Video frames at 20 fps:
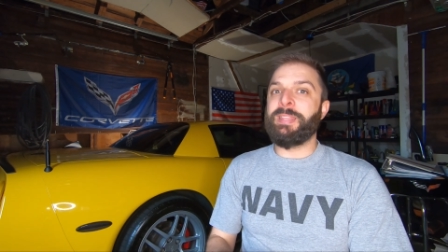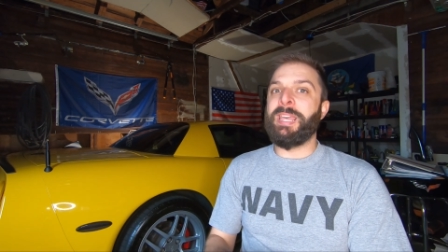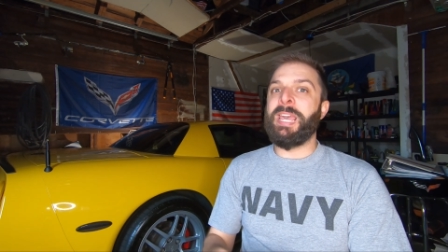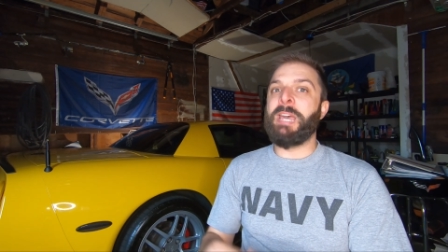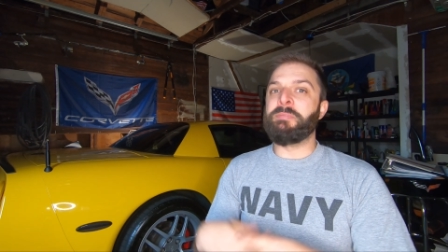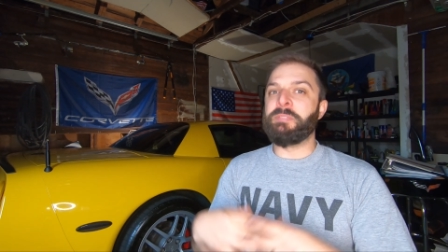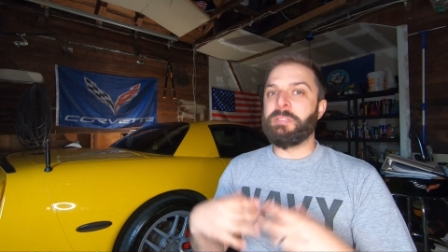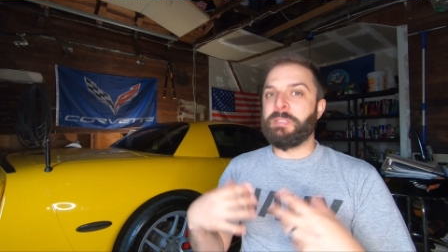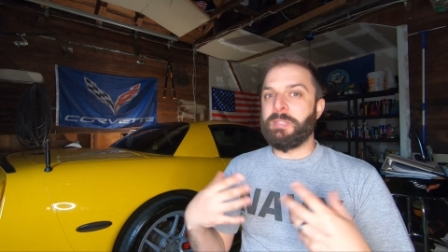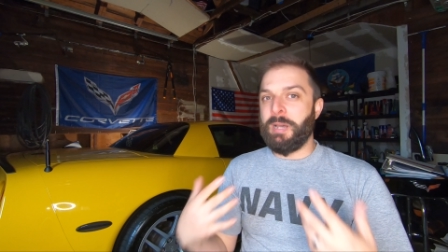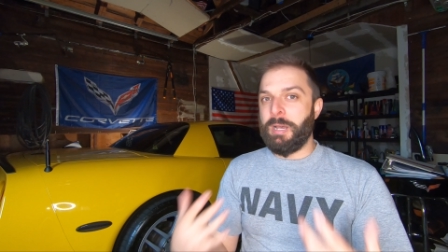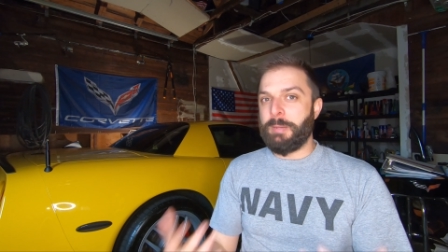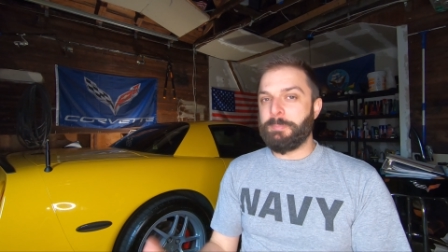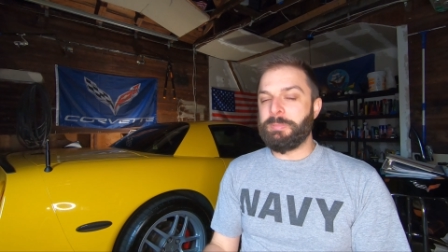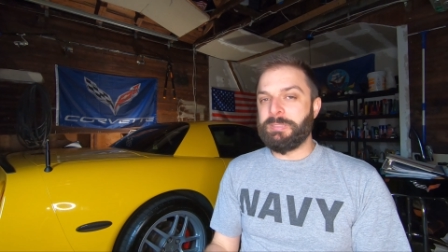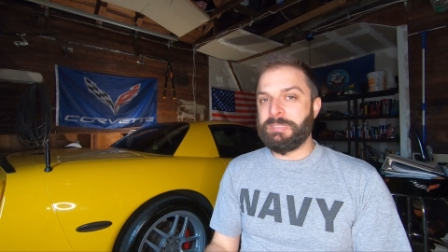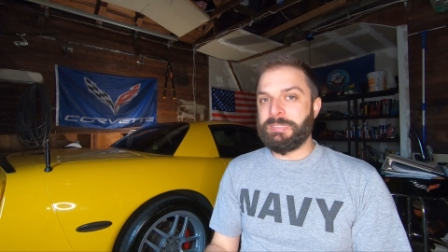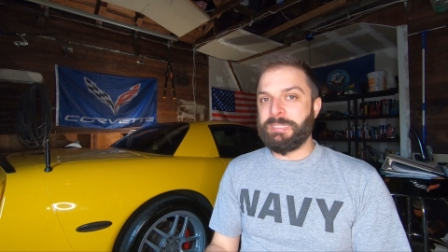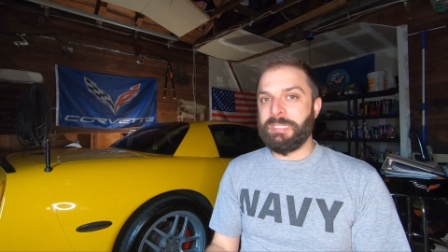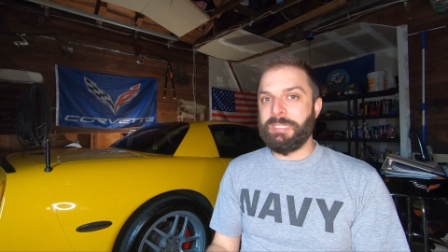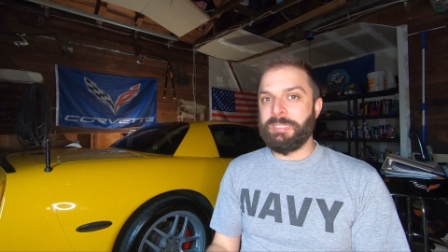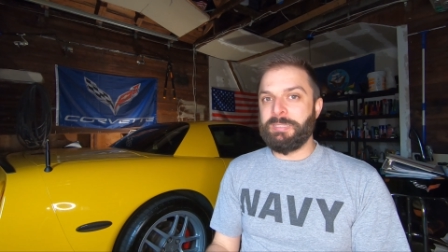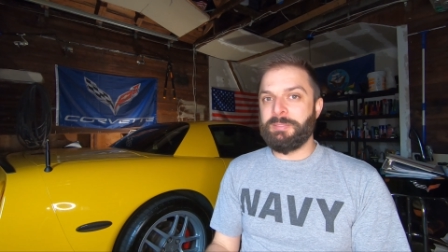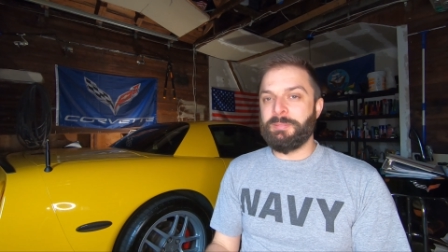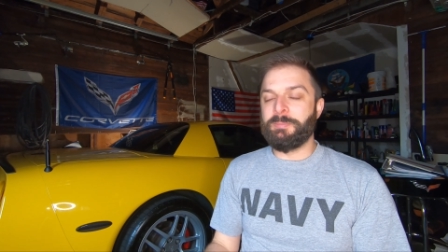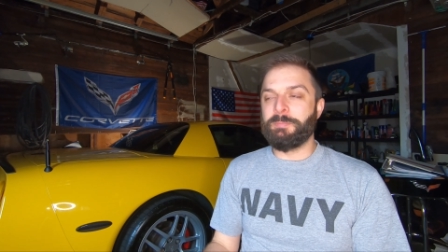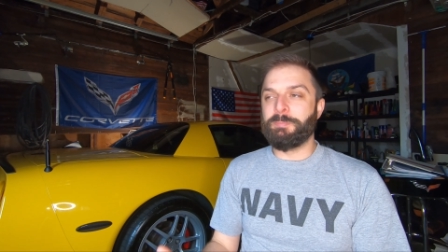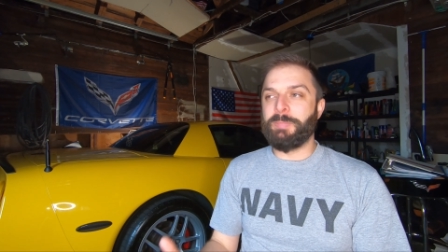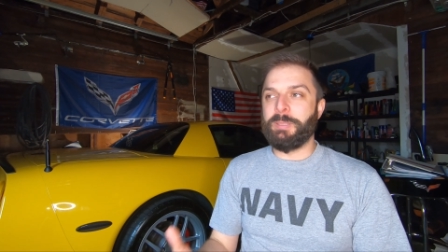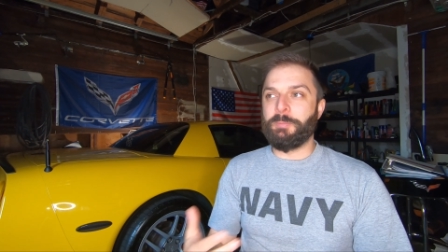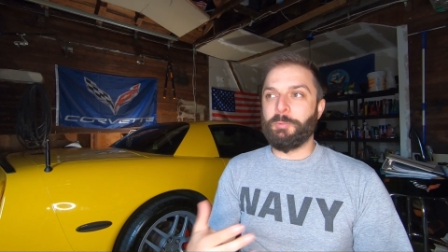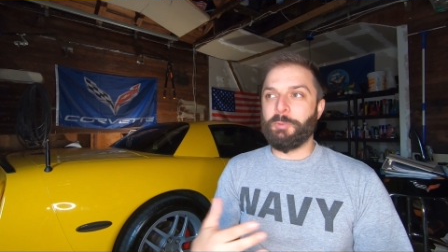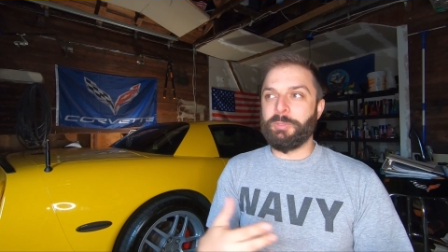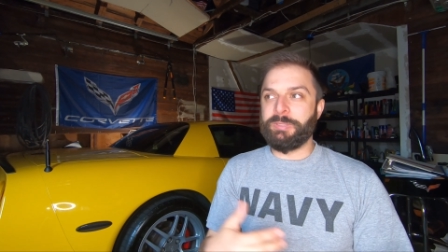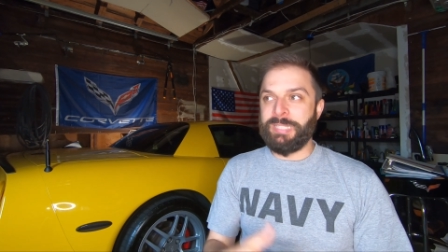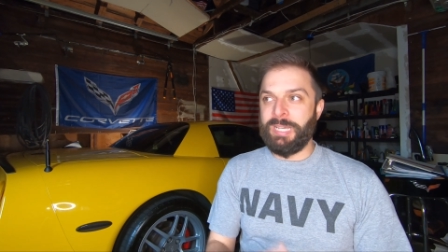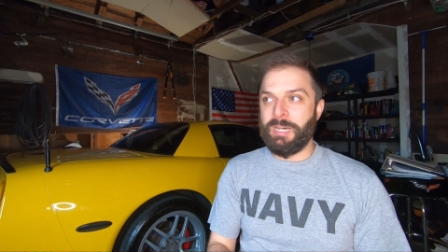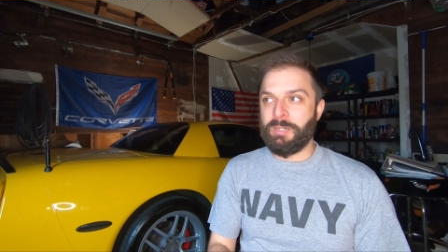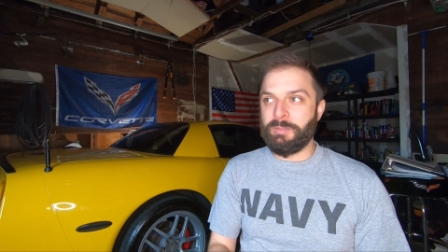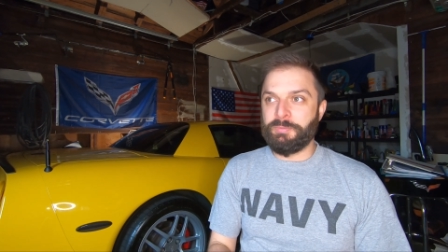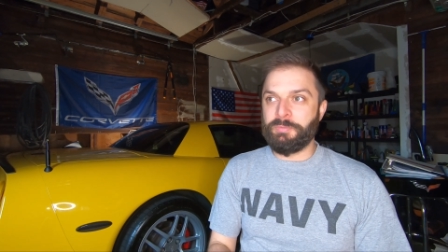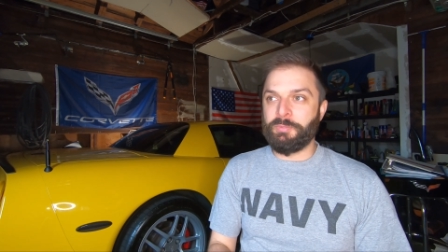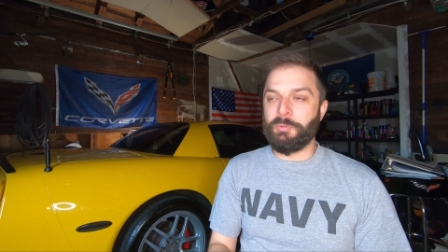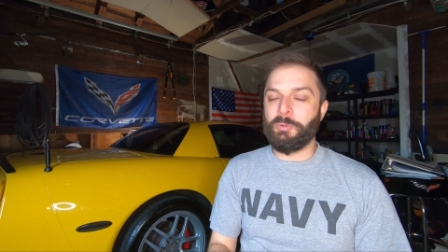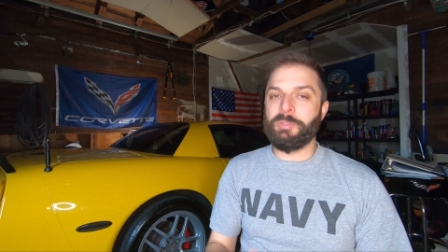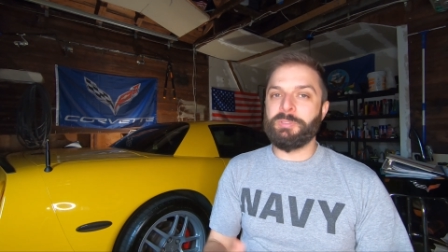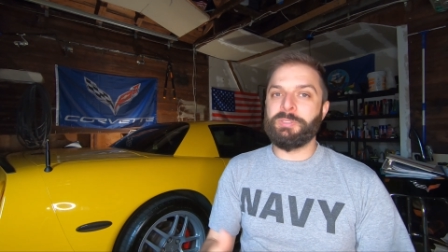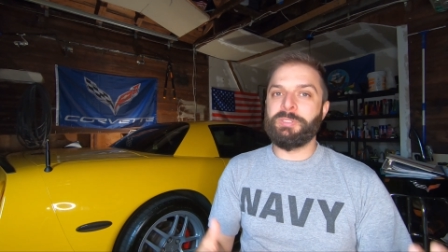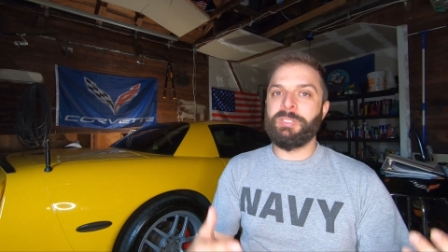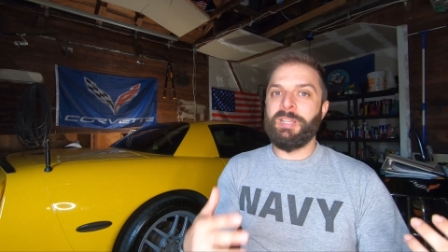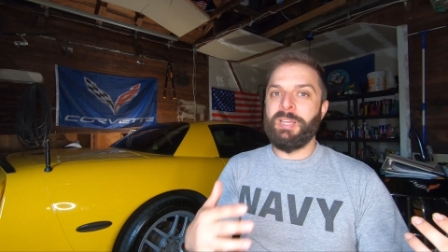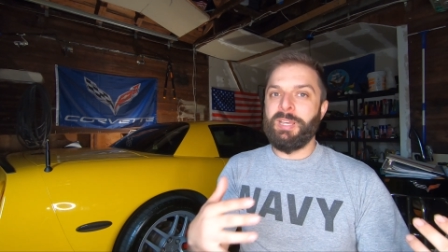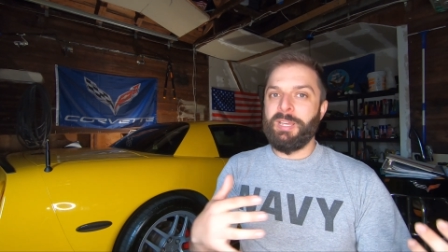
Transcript: they have to compensate by more downforce.